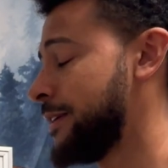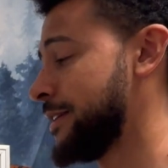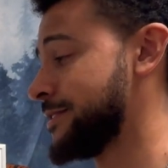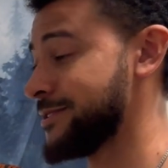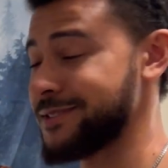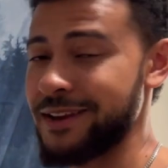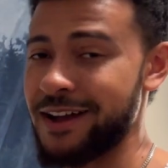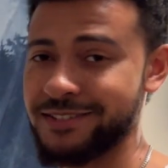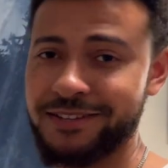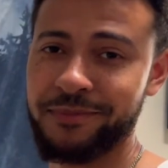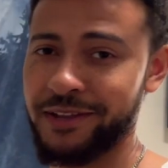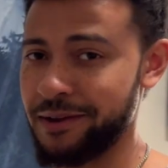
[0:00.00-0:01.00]
It's just not
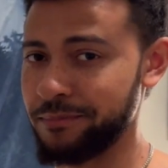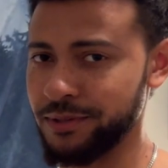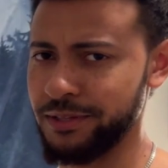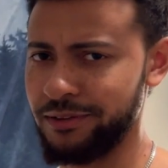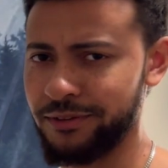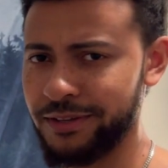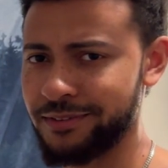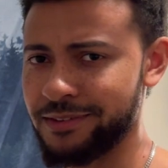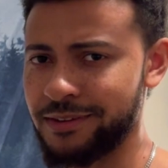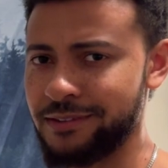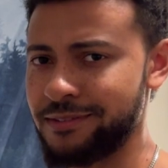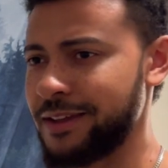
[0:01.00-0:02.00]
something I believe in
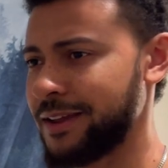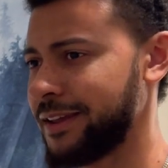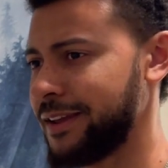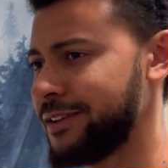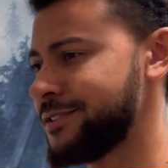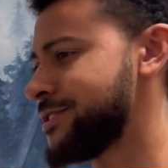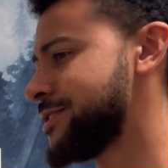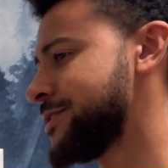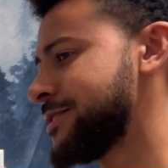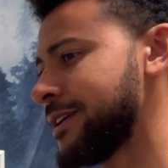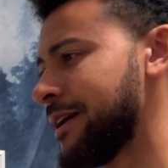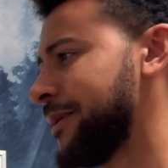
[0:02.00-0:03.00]
today's day and age.
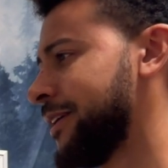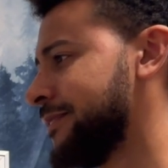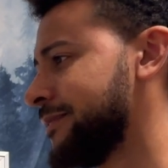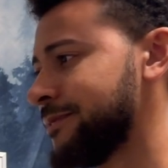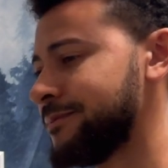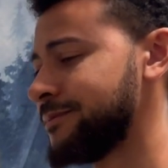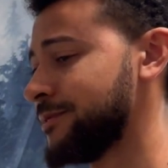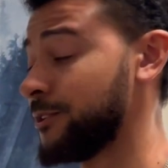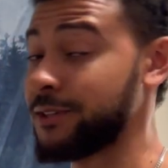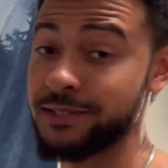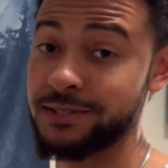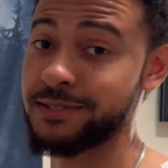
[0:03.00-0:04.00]
I mean,
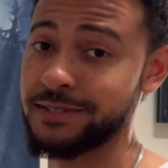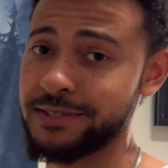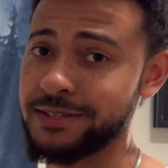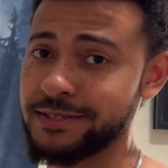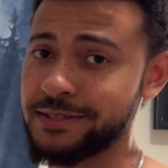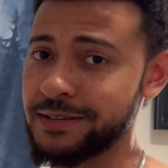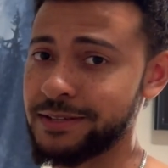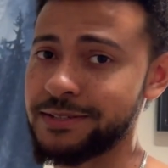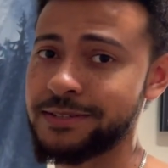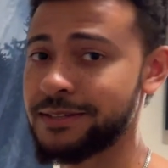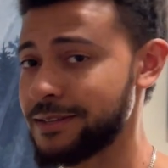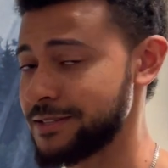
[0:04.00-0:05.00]
look at the
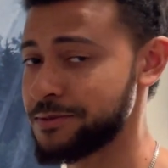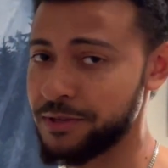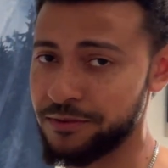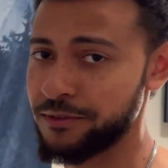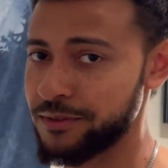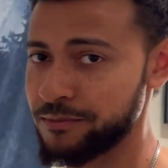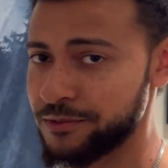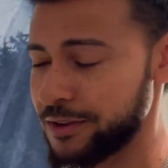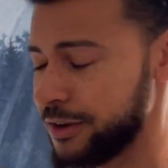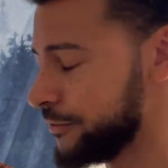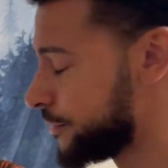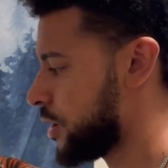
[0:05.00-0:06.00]
statistics, they speak for
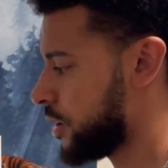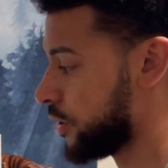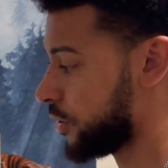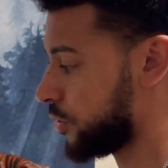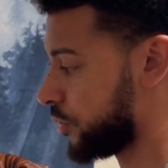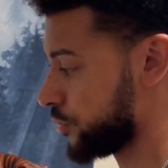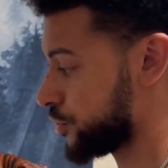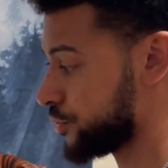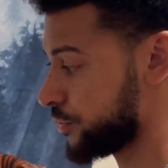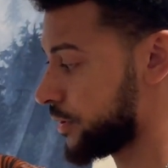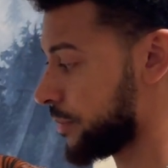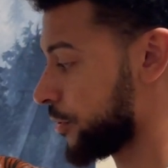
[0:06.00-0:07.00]
themselves. Cold
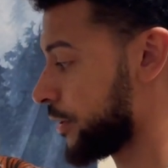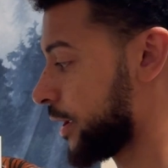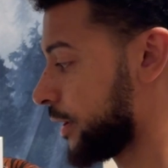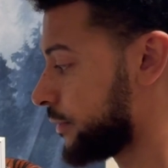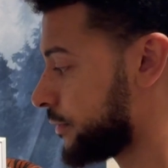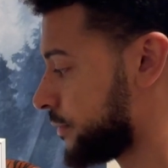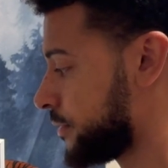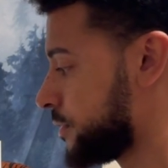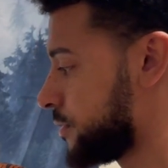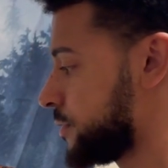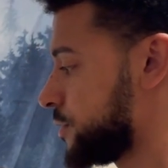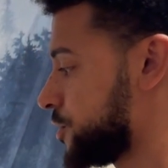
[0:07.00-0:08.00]
truth number 8.
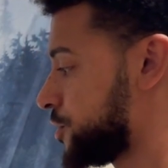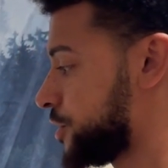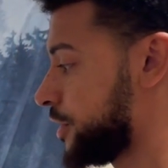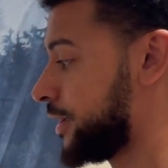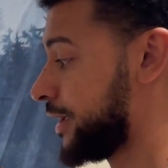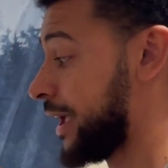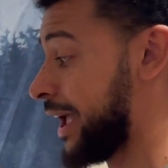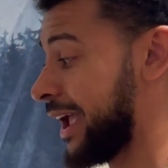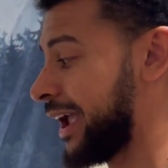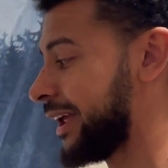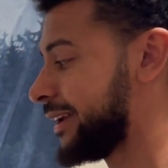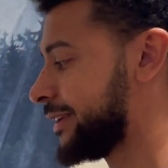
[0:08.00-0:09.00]
She
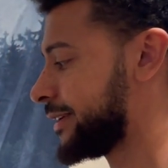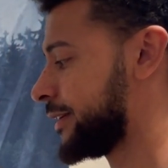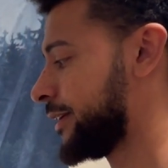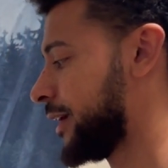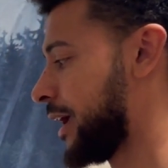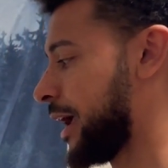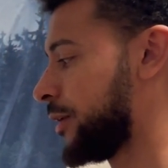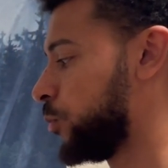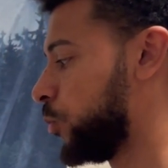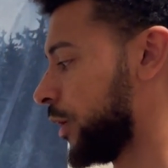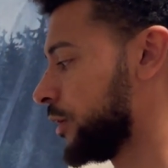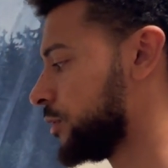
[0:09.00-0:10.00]
can and
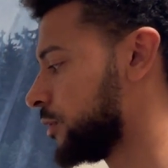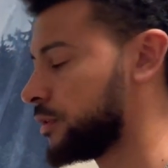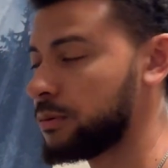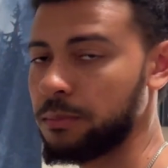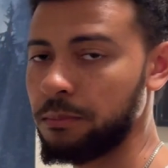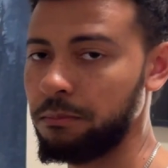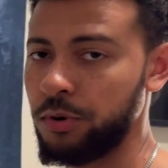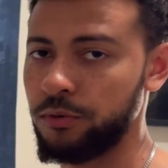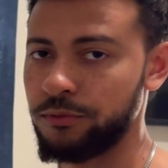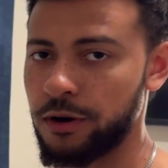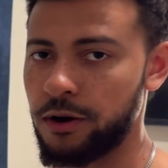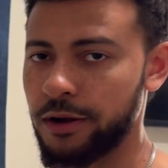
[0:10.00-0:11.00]
will
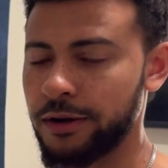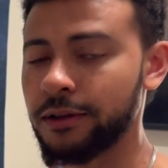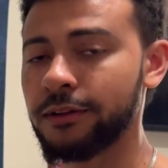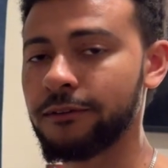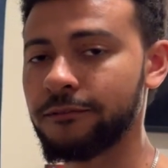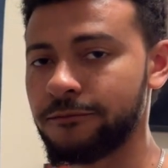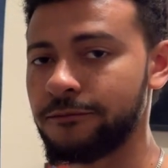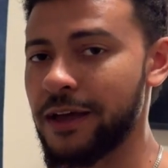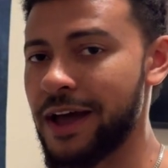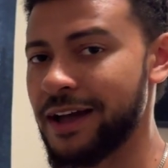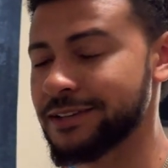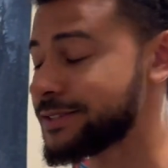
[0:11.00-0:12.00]
move on
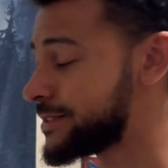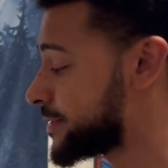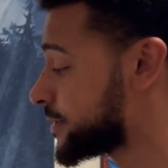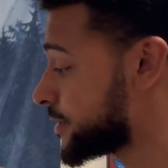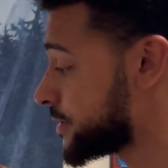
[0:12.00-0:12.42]
fast.